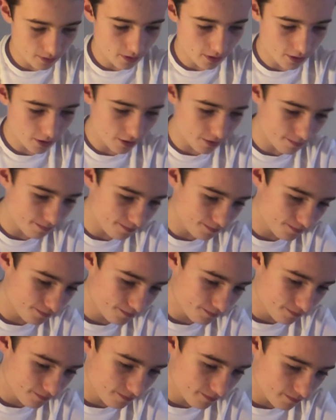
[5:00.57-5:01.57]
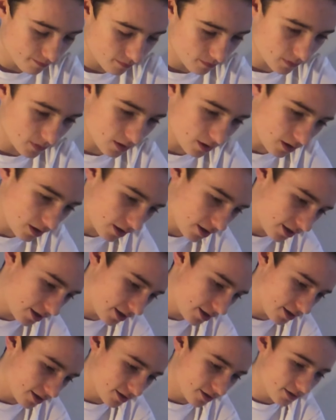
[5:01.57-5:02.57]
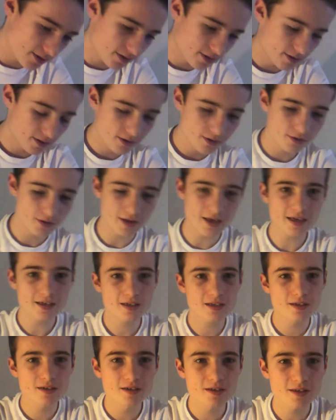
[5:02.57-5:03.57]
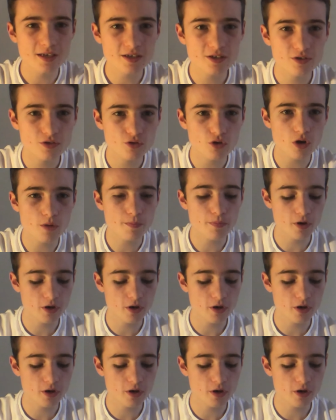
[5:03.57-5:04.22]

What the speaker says: And so that's the top